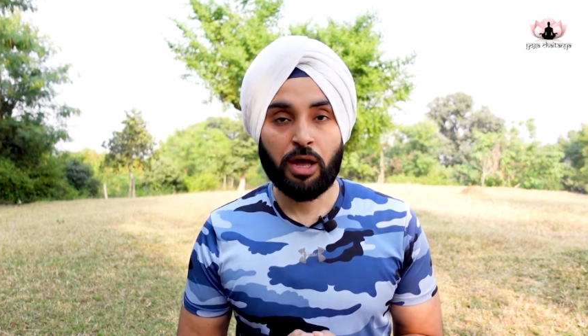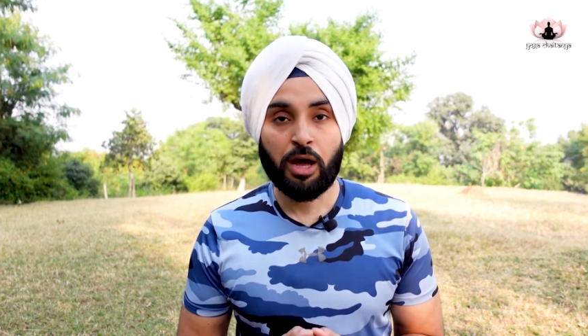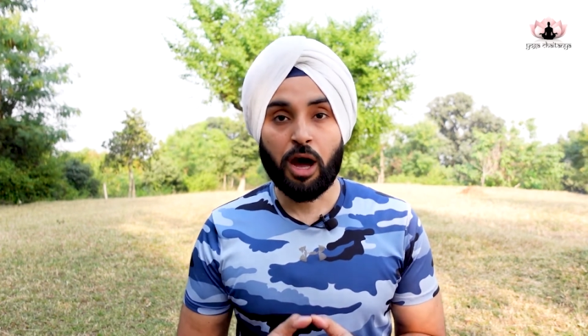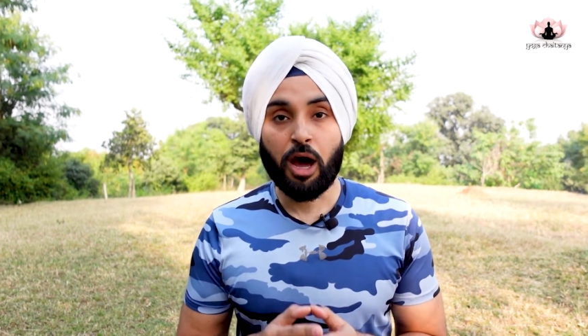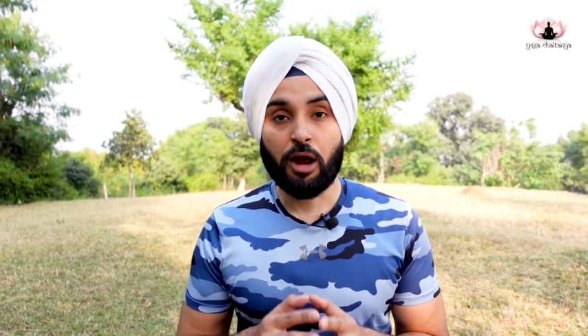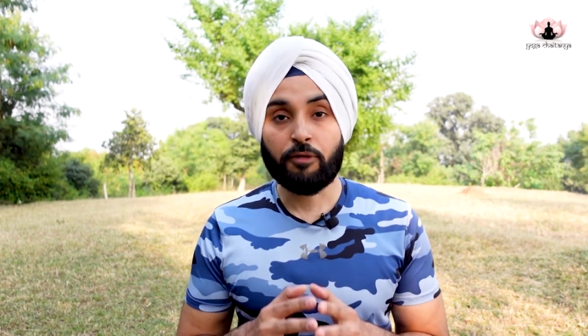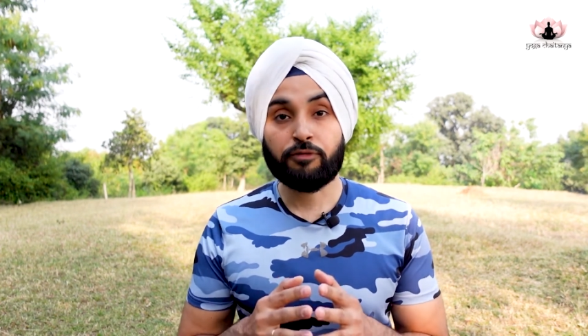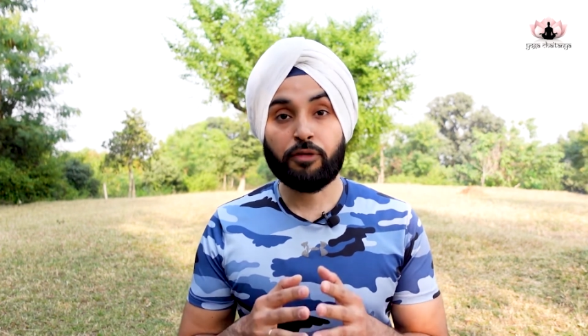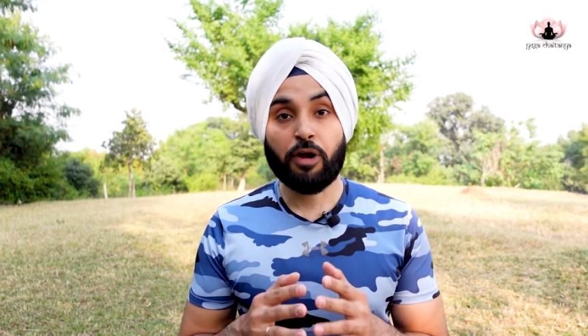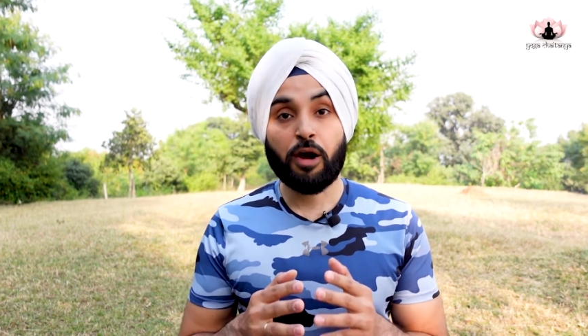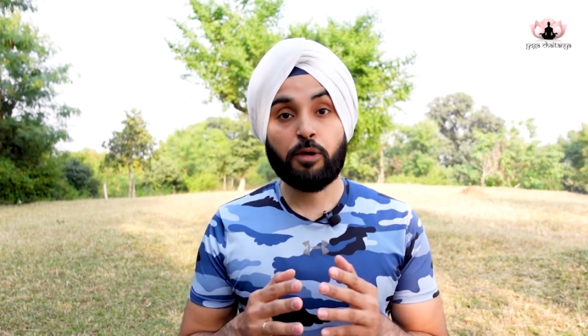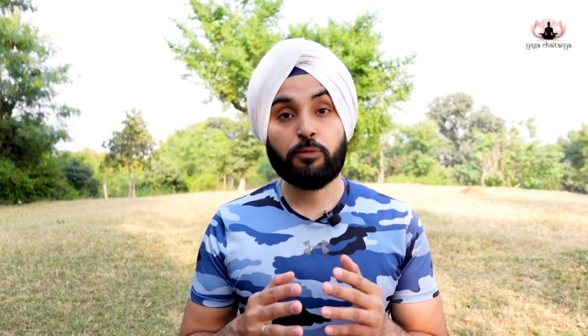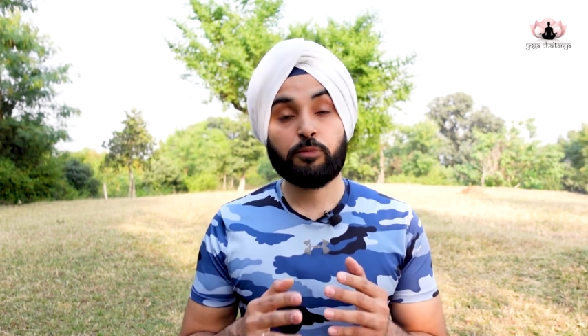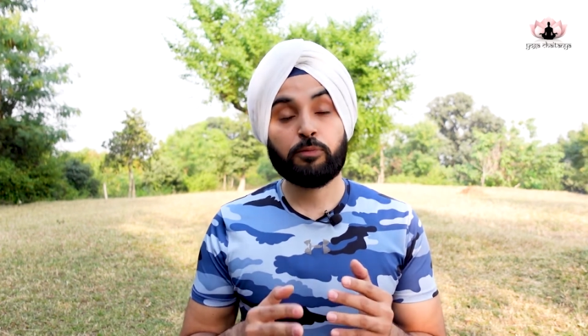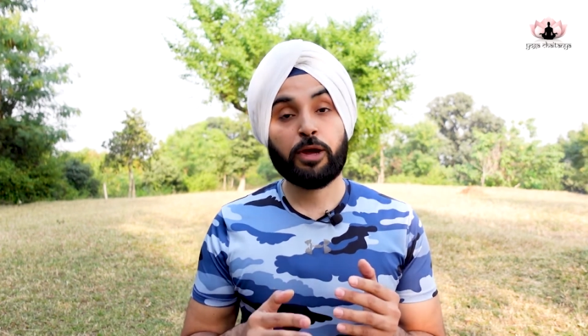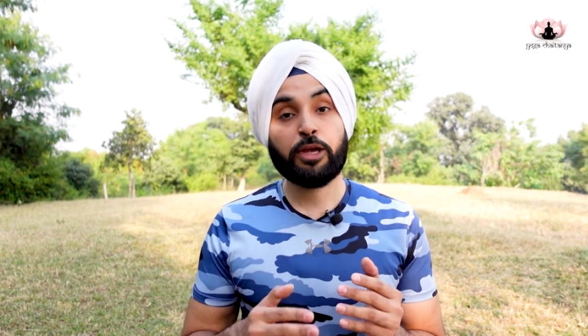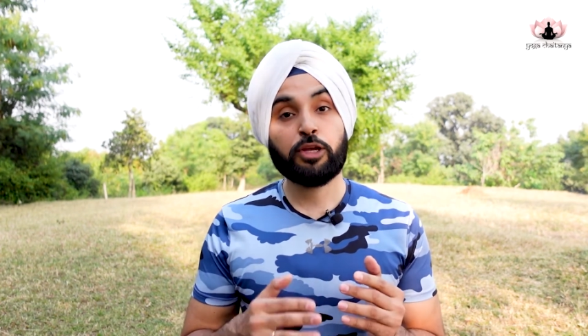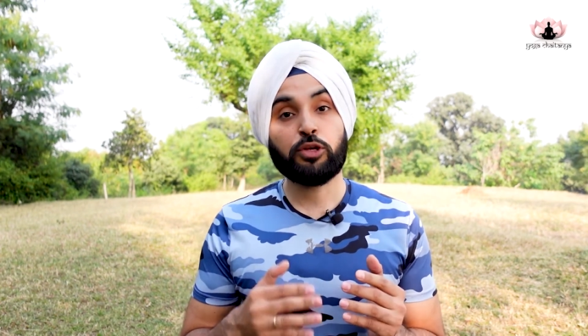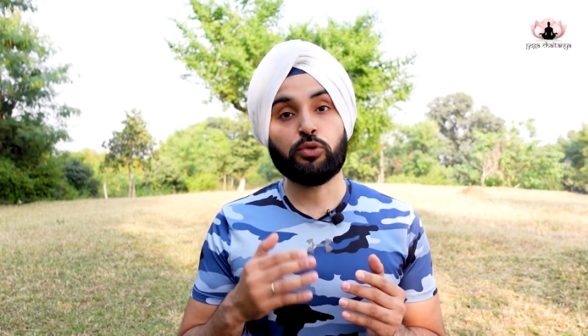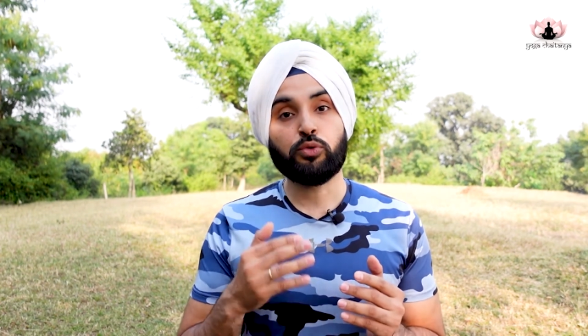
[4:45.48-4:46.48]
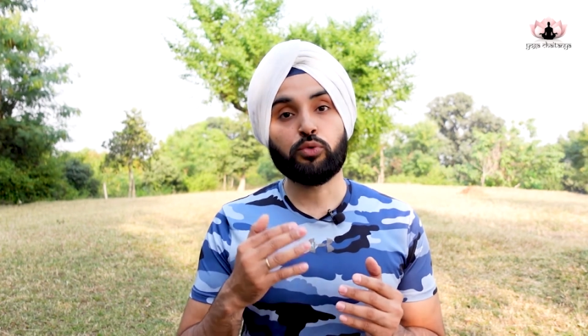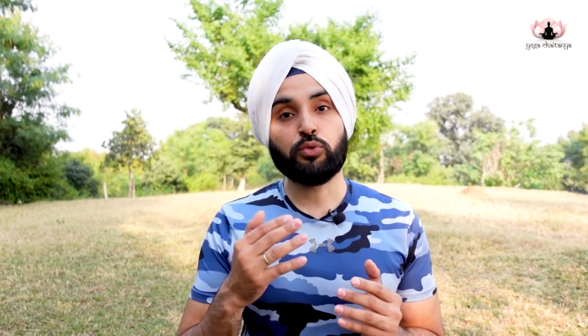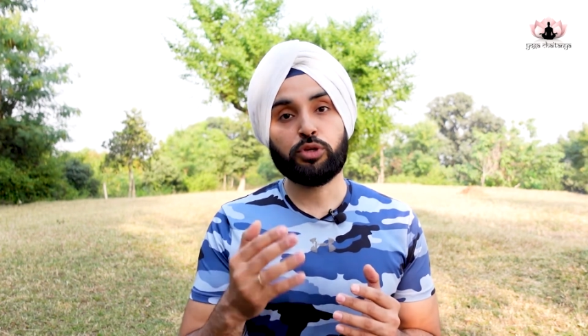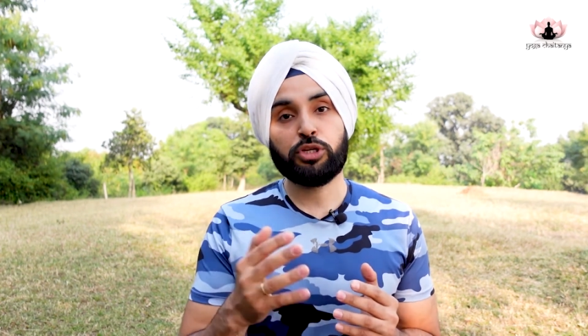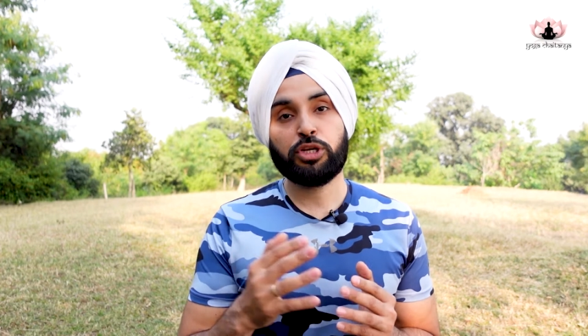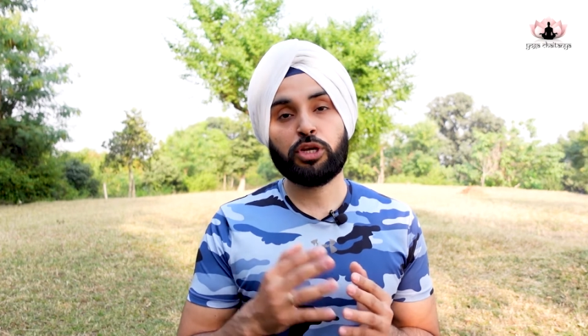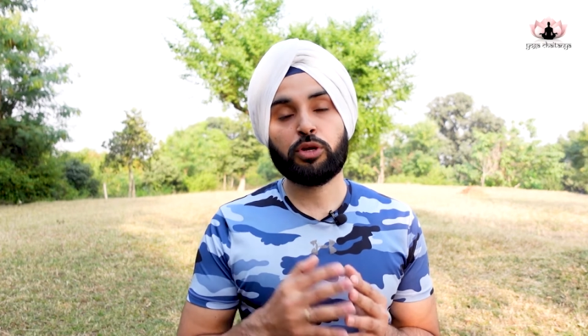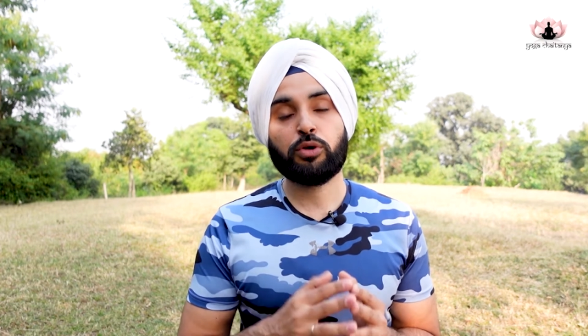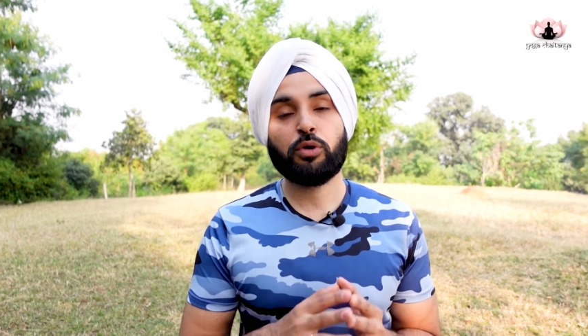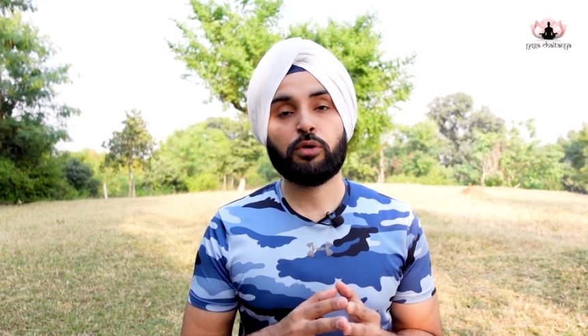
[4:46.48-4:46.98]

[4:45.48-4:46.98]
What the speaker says: are formed by union